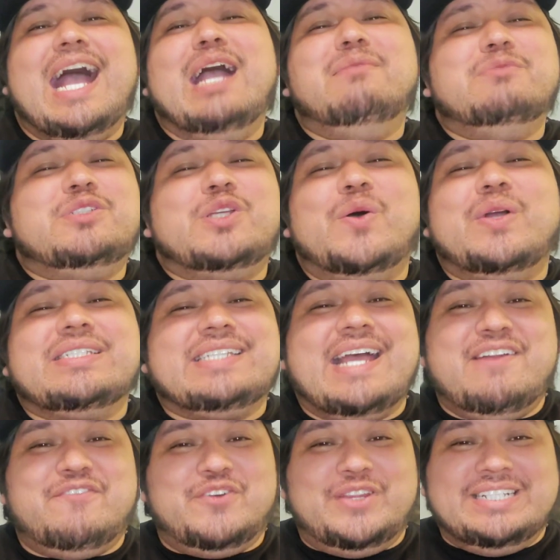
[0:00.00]
I'm so
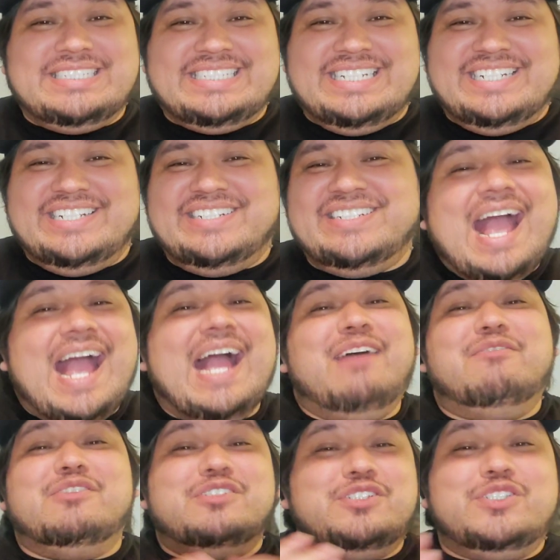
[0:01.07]
excited for this year. I
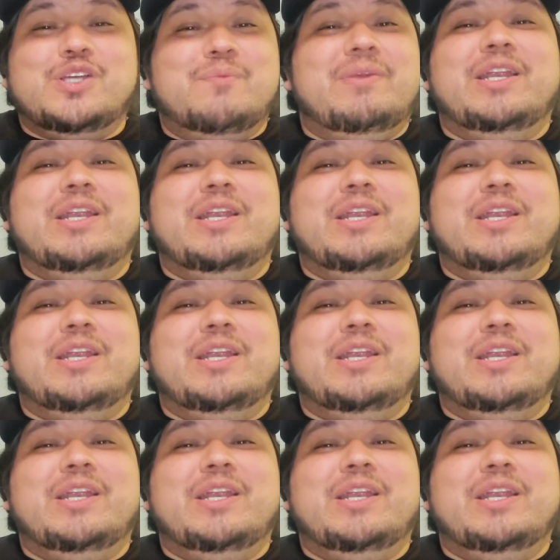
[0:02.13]
have so